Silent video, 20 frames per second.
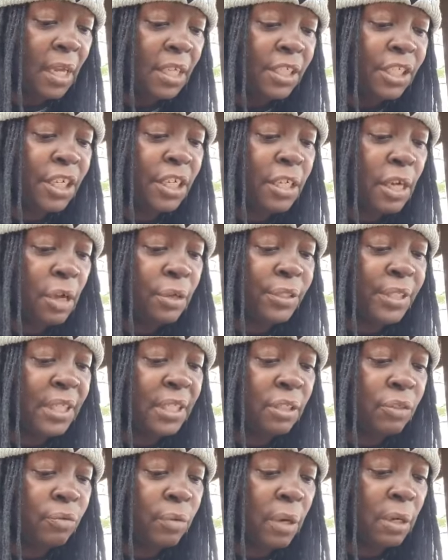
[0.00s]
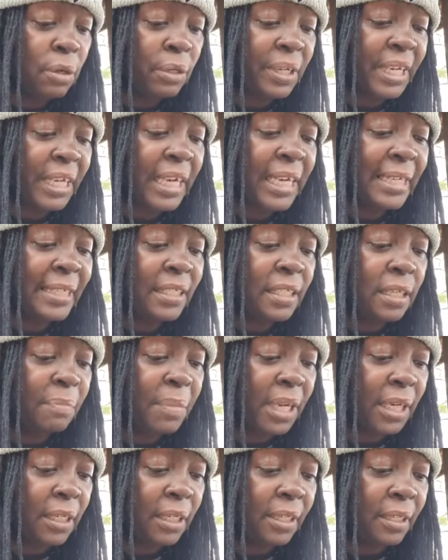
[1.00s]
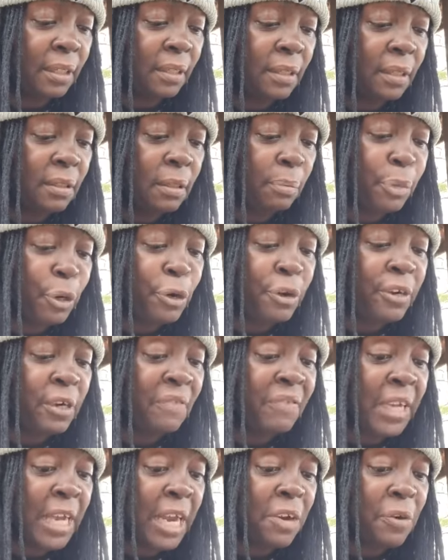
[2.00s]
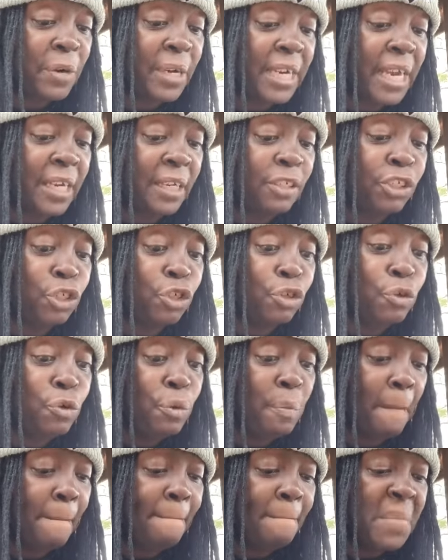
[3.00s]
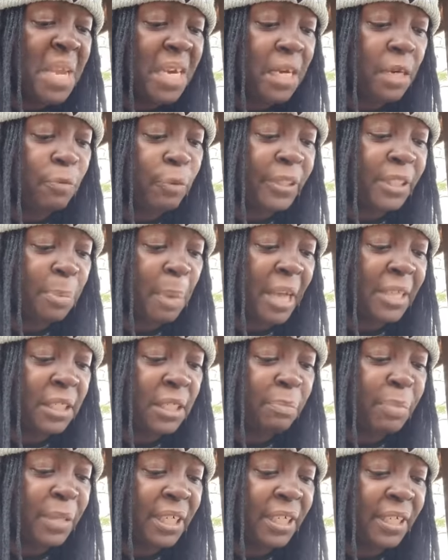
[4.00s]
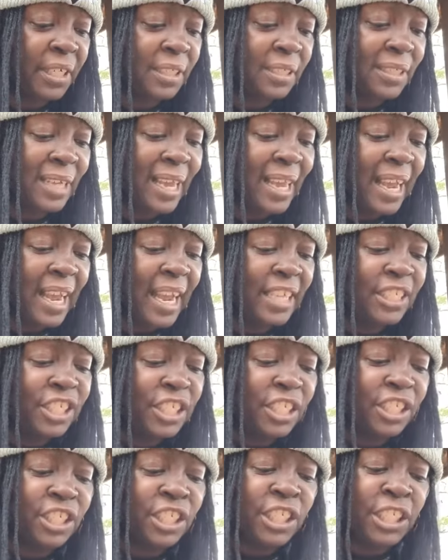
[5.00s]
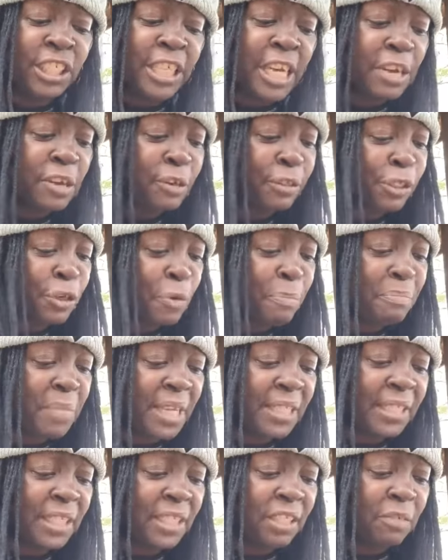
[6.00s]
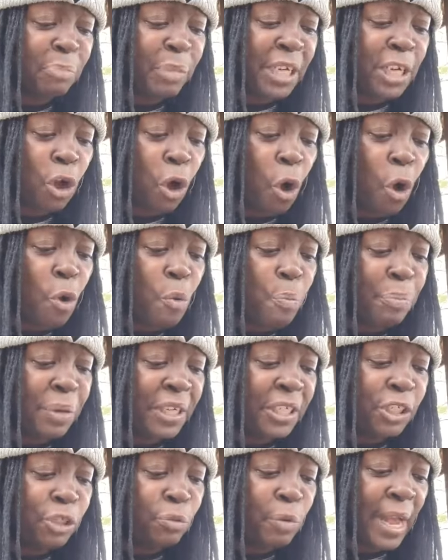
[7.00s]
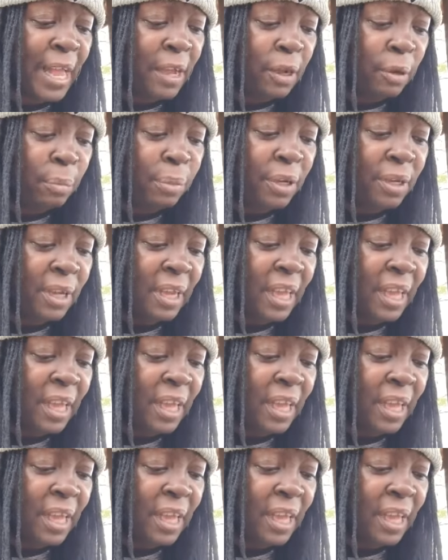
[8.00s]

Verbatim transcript: She knows the struggle intimately, the burden of carrying too many responsibilities, and she shares her message of being open to help.